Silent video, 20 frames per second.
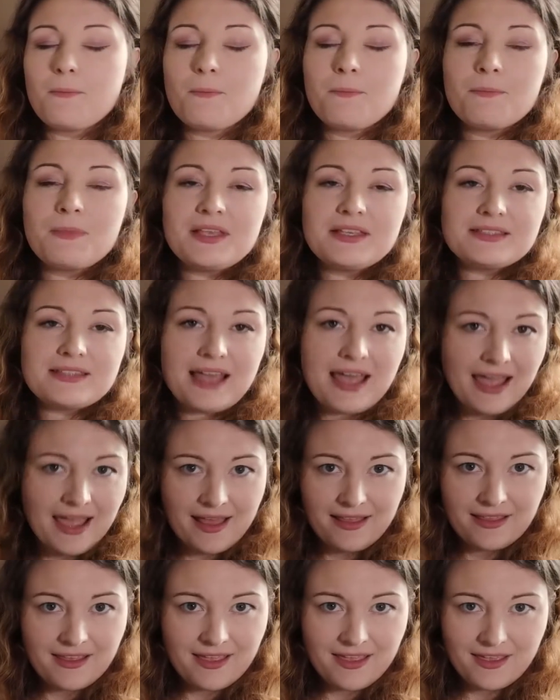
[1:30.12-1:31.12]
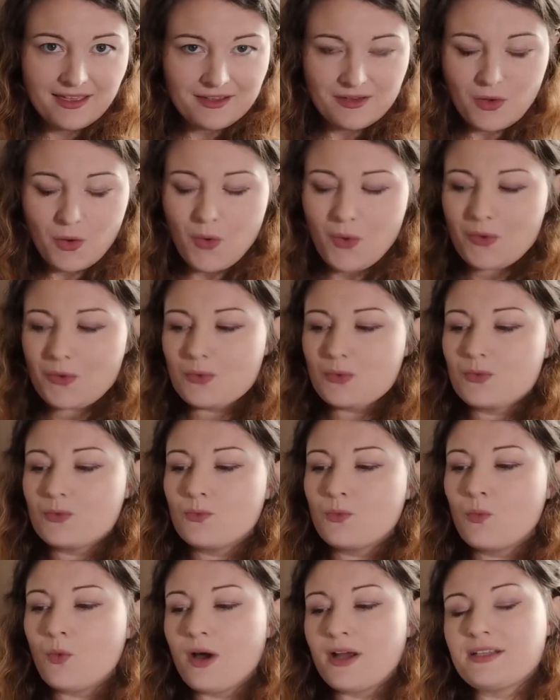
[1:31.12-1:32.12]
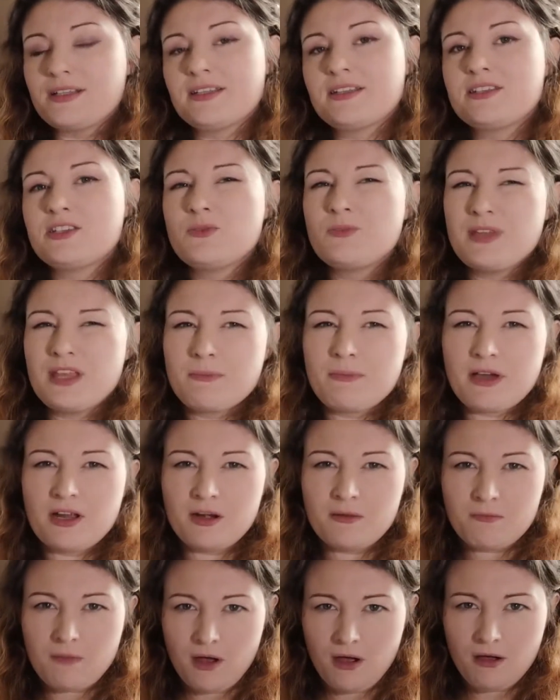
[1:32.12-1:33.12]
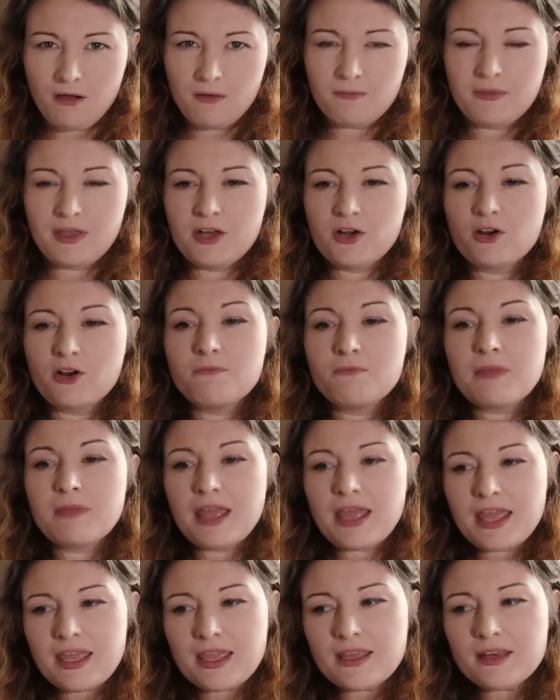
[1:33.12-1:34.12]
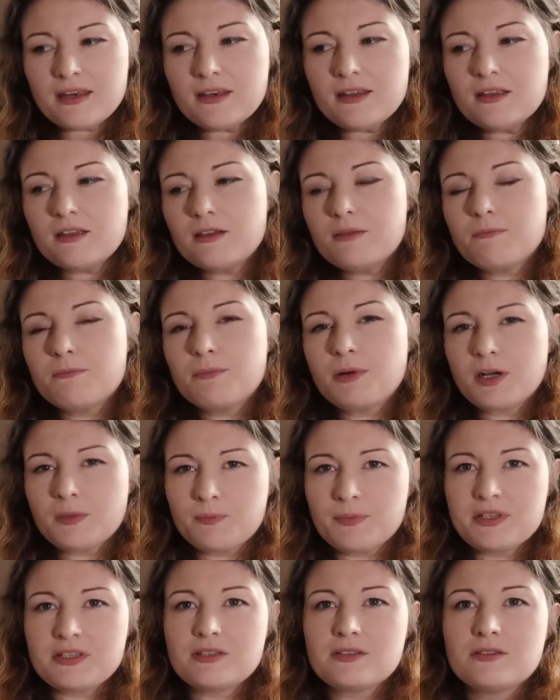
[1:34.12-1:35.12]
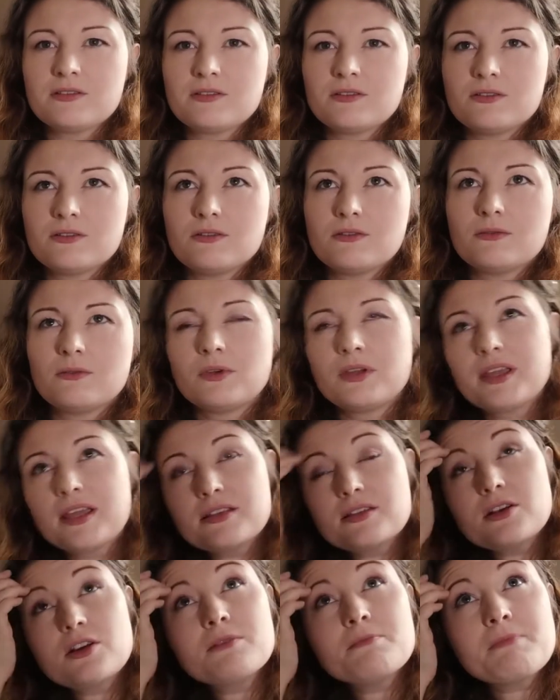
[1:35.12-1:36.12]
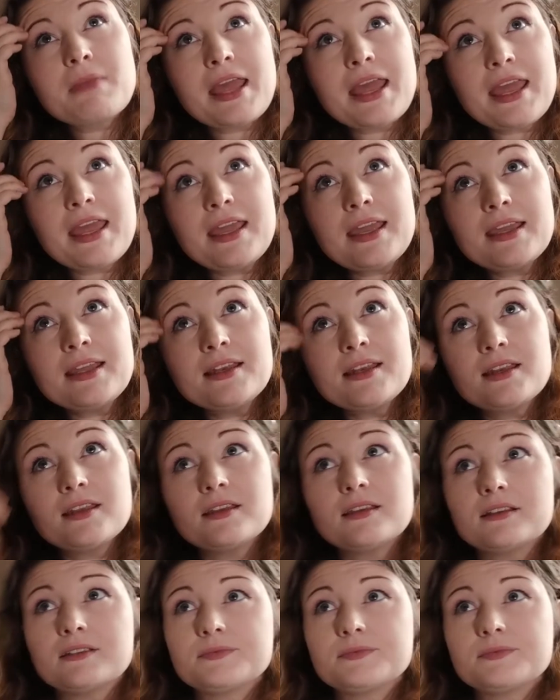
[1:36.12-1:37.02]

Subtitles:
Miss Allie wanted to be a better mom, and her main purpose, her main